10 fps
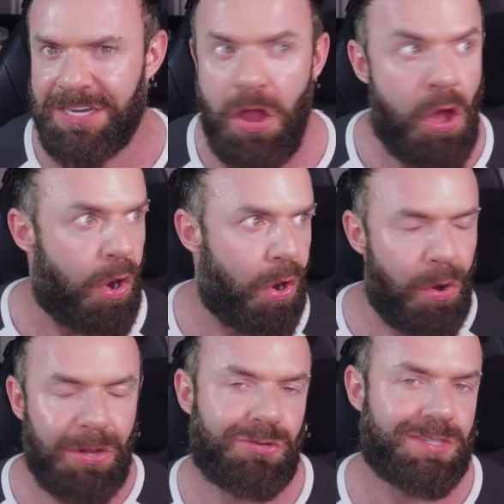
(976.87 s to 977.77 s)
all
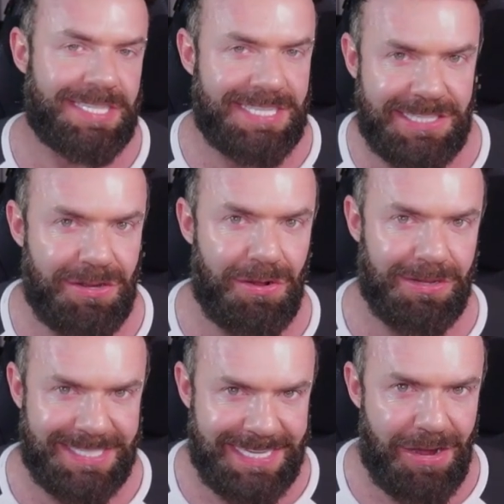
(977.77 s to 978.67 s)
those installs
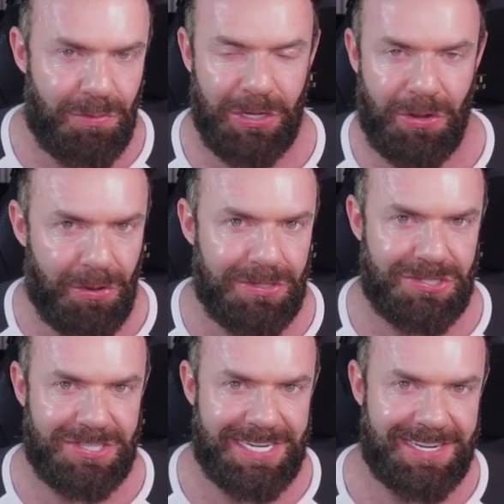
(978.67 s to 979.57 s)
now will also
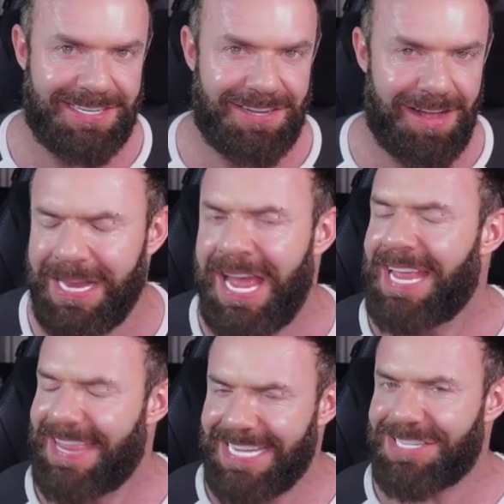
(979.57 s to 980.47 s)
start to cost.
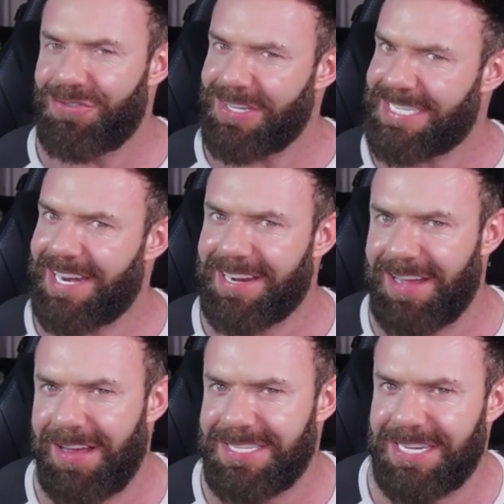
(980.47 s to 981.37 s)
That's going to start
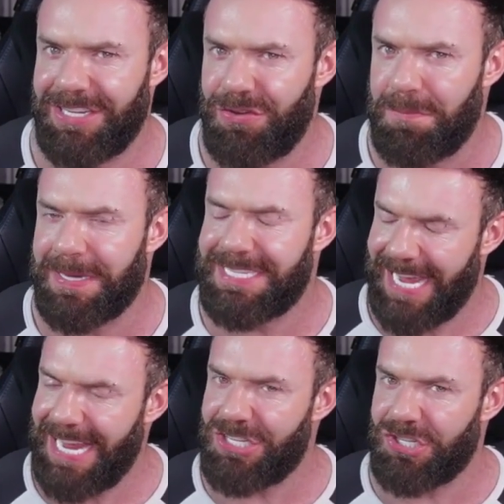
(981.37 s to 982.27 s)
costing you
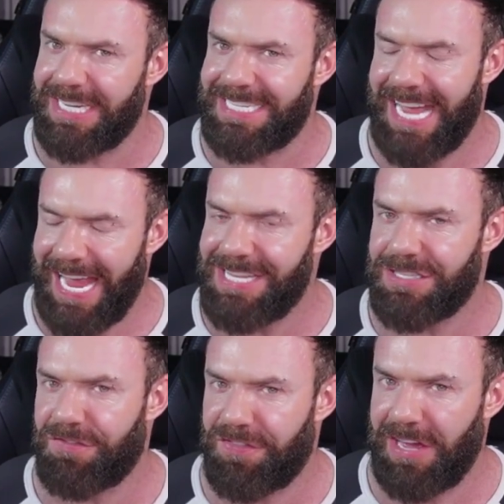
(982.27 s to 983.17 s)
potentially tens of
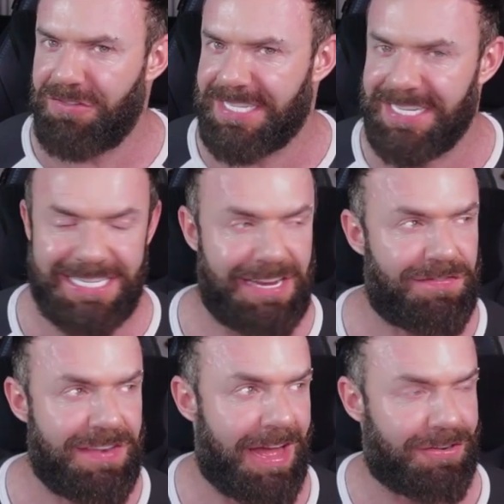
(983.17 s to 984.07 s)
thousands, if
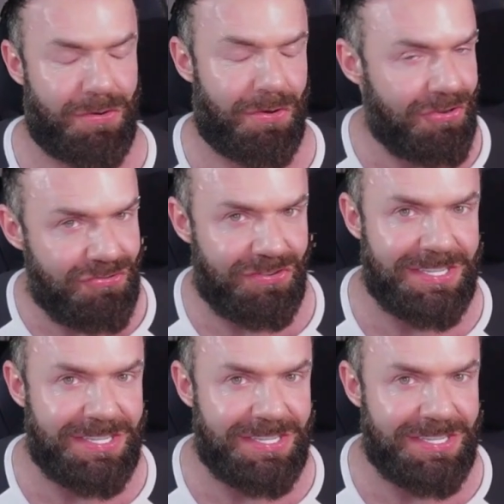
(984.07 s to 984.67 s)
not hundreds of